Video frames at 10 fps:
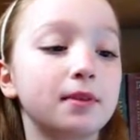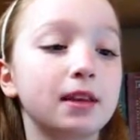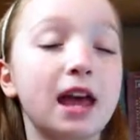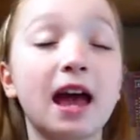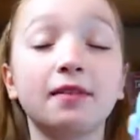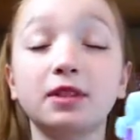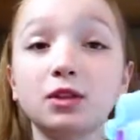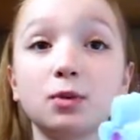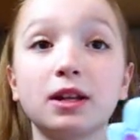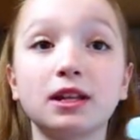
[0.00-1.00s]
they have
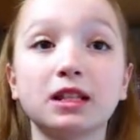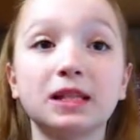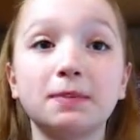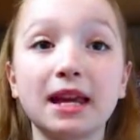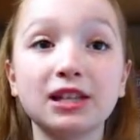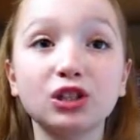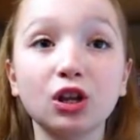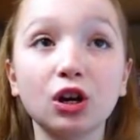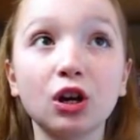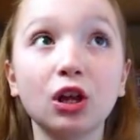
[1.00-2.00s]
this one in Space
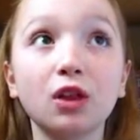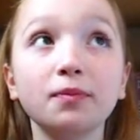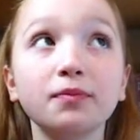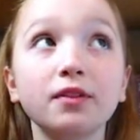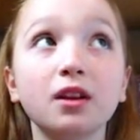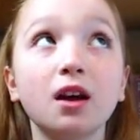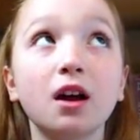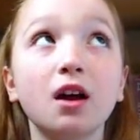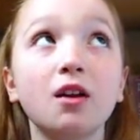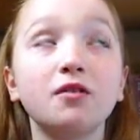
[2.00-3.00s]
Girl,
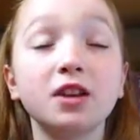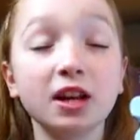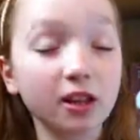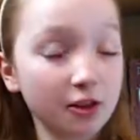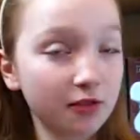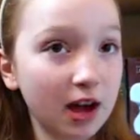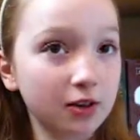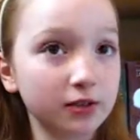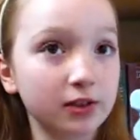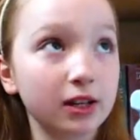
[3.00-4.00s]
Vanilla
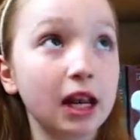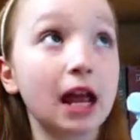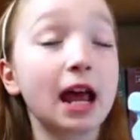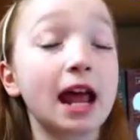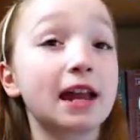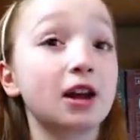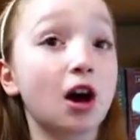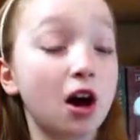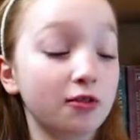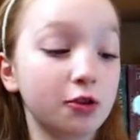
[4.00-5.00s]
Fountain, and
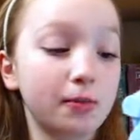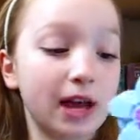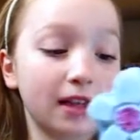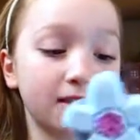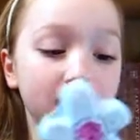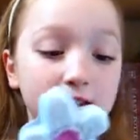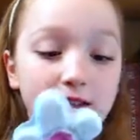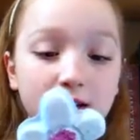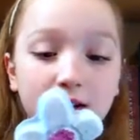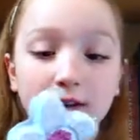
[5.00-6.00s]
Avo Bath this
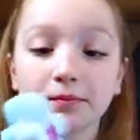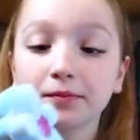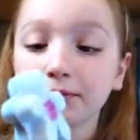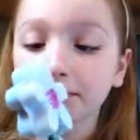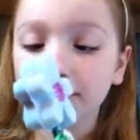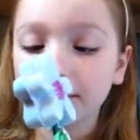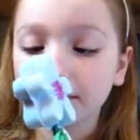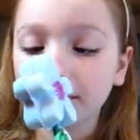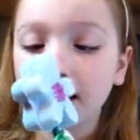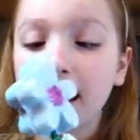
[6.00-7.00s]
year.
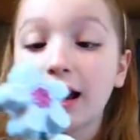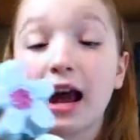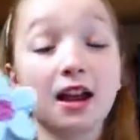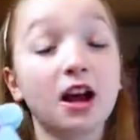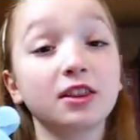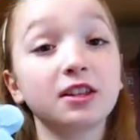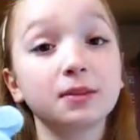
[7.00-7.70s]
And I got the